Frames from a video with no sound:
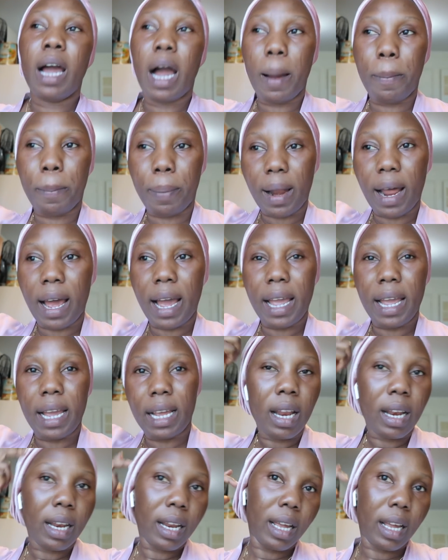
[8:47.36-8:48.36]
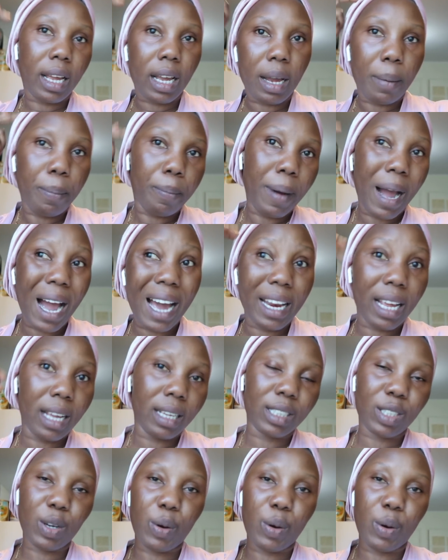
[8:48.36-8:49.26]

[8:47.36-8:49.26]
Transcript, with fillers: Apply it, like pat it.